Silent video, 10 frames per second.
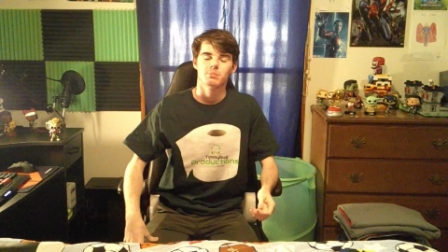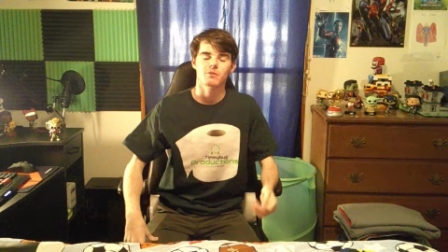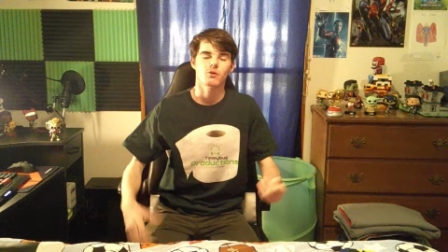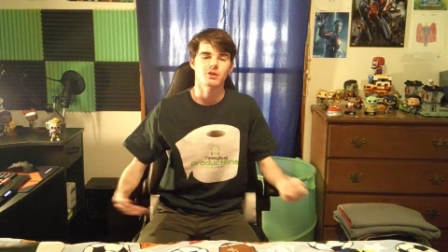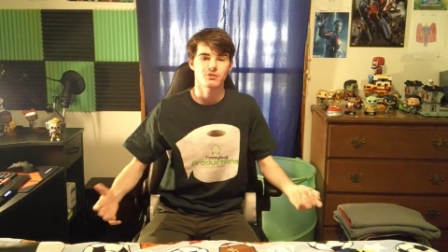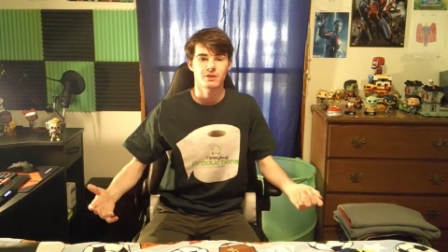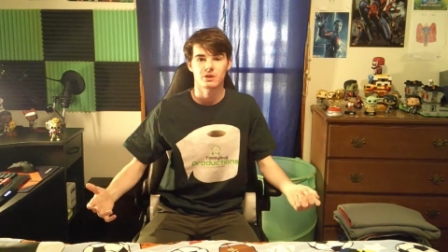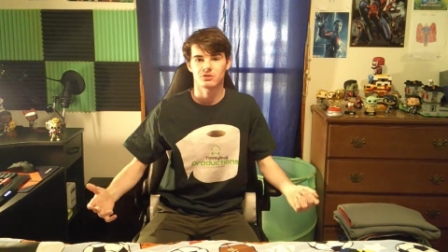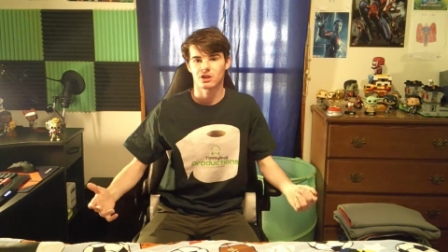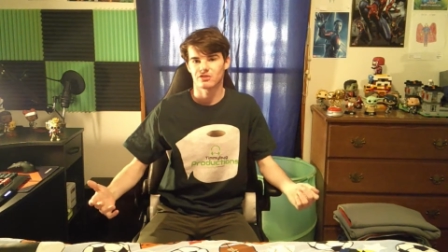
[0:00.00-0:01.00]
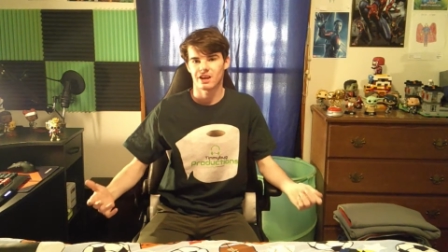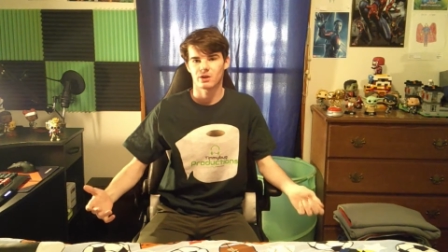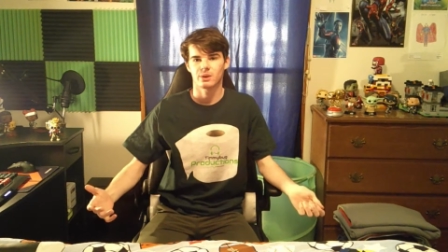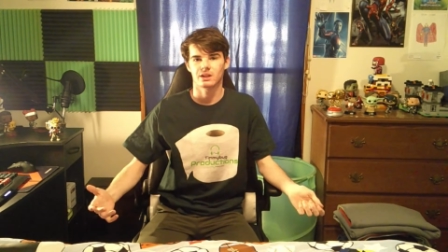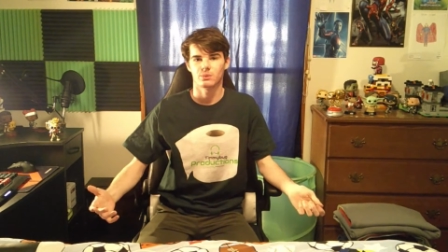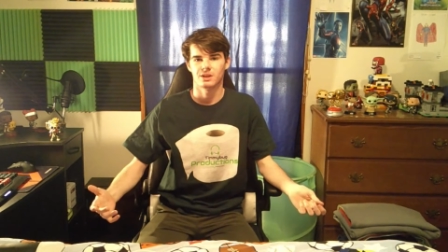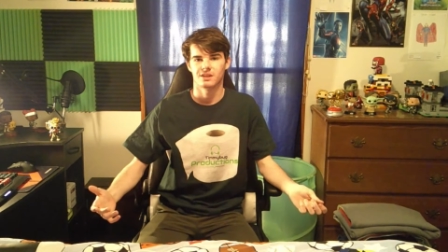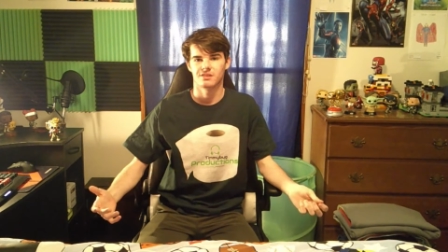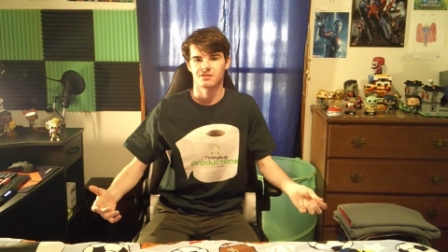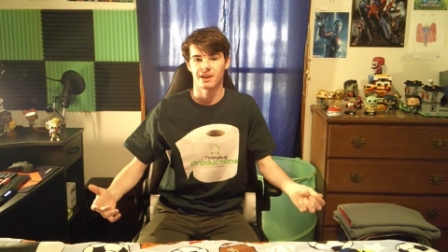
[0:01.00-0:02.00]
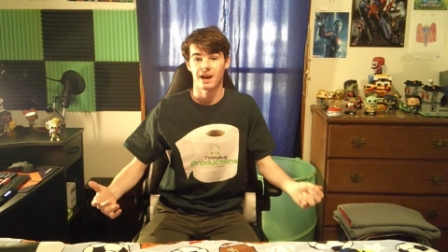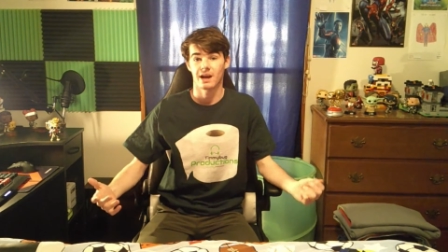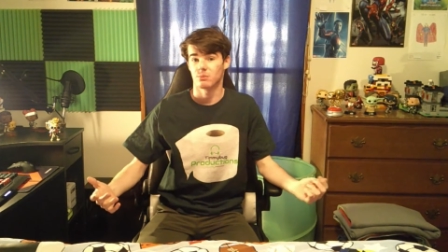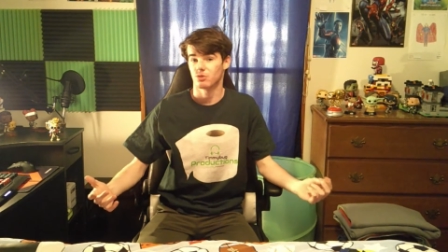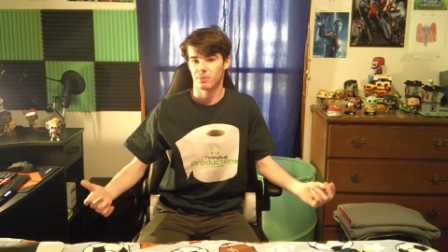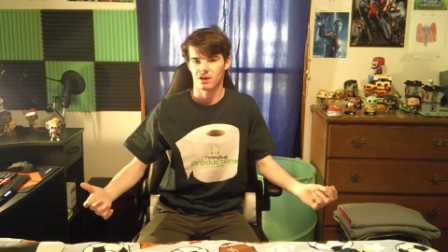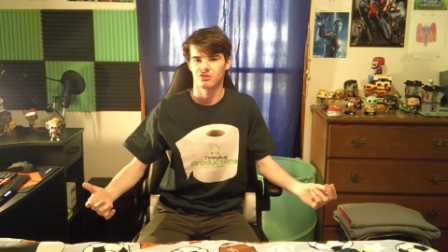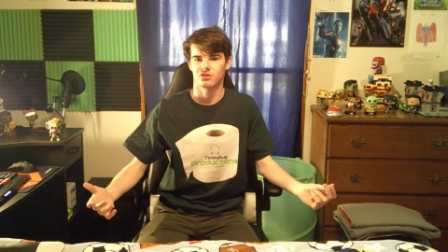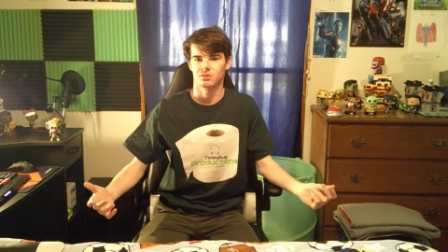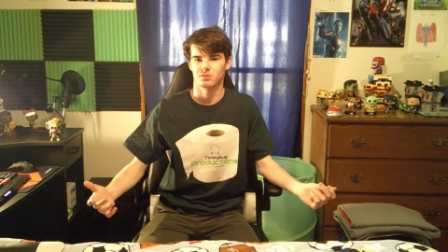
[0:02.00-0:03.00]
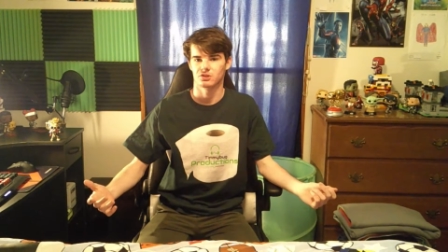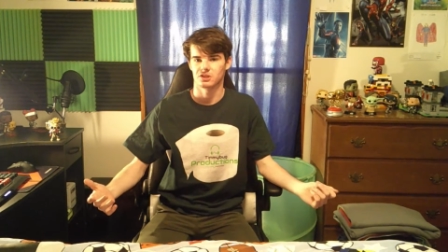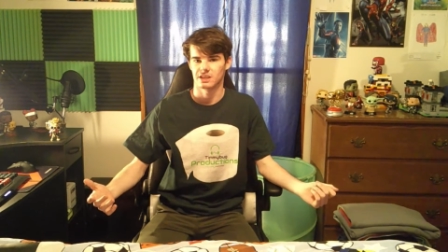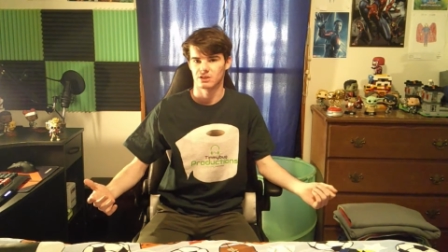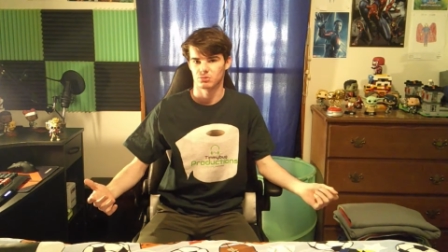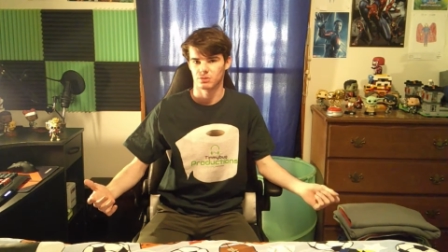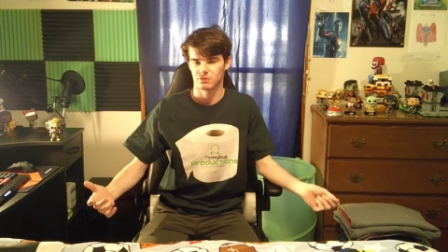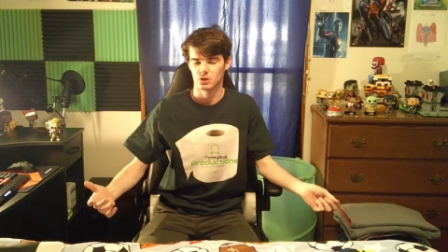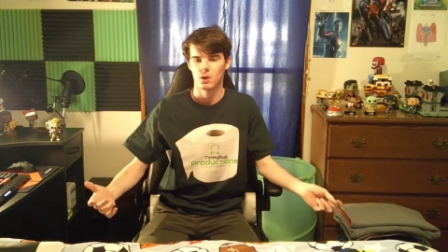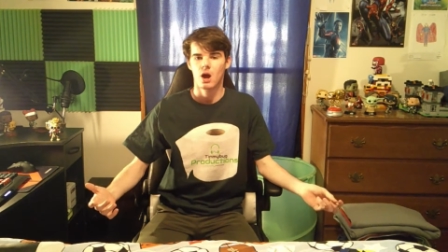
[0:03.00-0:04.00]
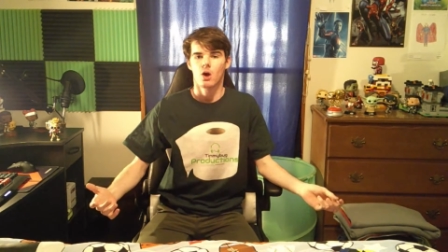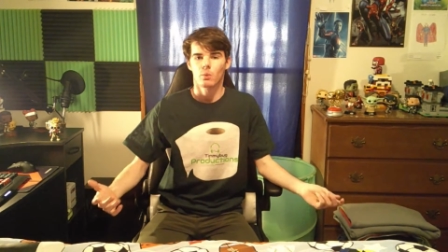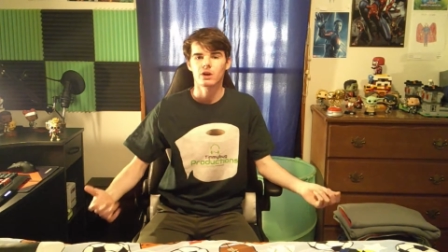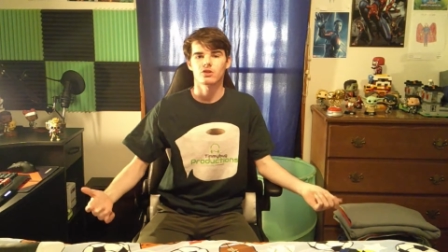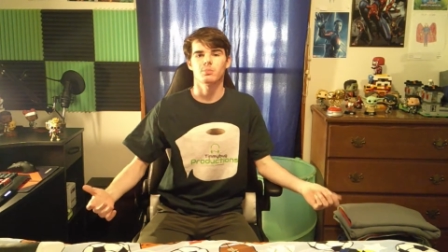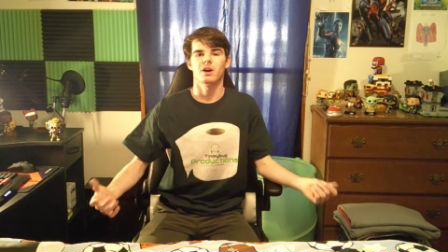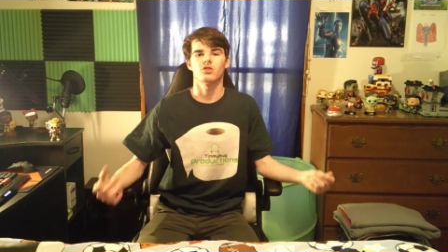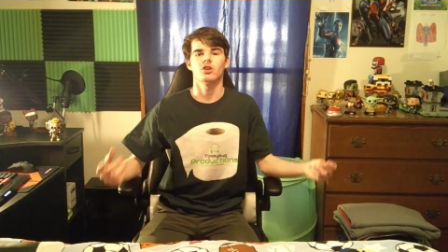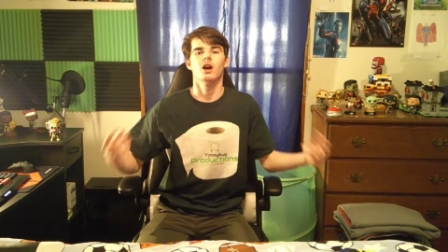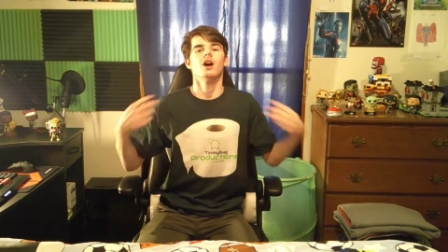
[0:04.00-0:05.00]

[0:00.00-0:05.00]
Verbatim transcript: Before this video starts, I quickly wanted to say I'm sponsored for today's review. We are sponsored